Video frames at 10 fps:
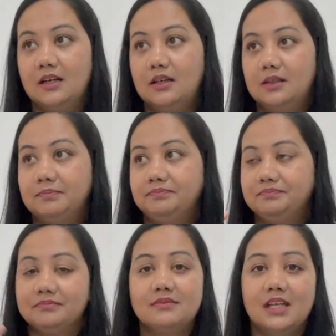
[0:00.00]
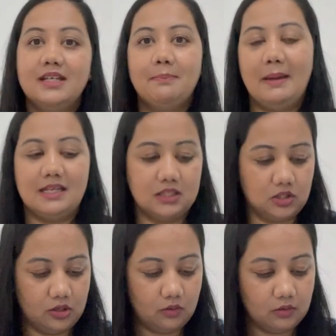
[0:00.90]
it
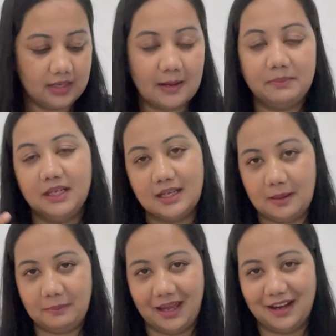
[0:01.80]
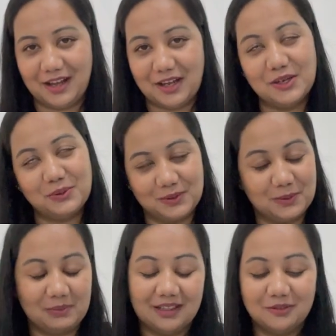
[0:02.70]
depends, you know, ki aapne kya pehna hai
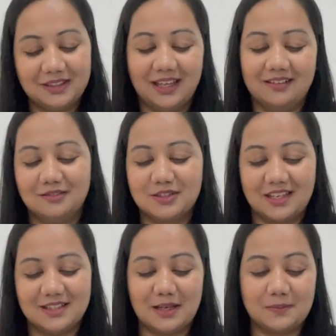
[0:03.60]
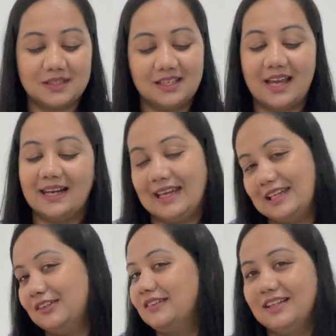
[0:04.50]
us pe, but then uske hisab se I
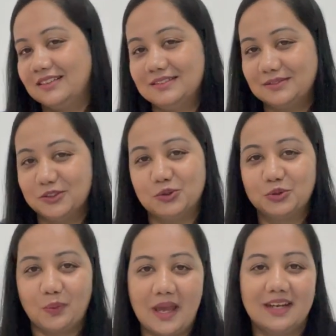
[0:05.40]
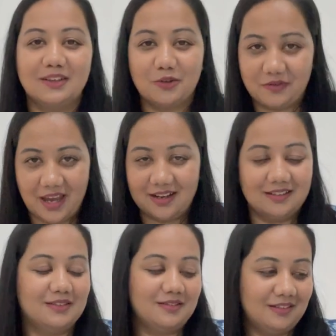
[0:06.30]
like it or I don't wear it or wear
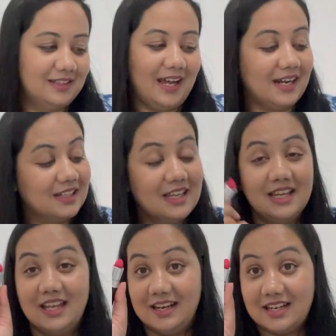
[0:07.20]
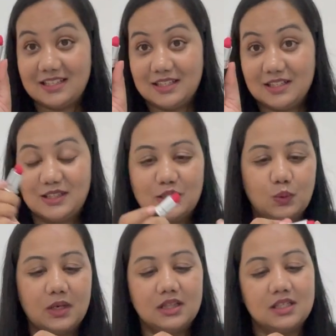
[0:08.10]
it on that. Next is this
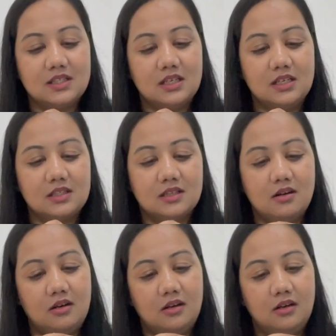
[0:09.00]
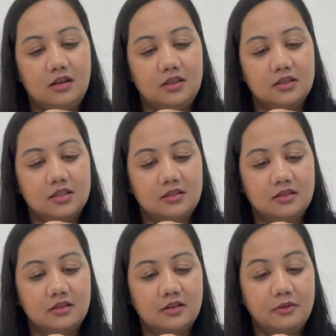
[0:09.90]
one. This is called
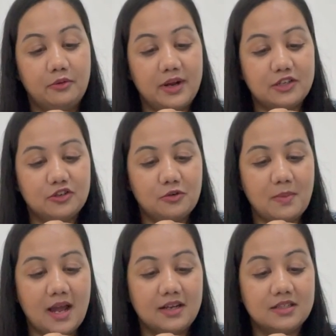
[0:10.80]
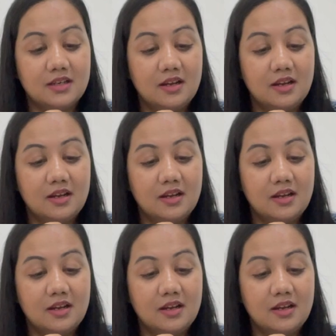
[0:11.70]
Retro Matte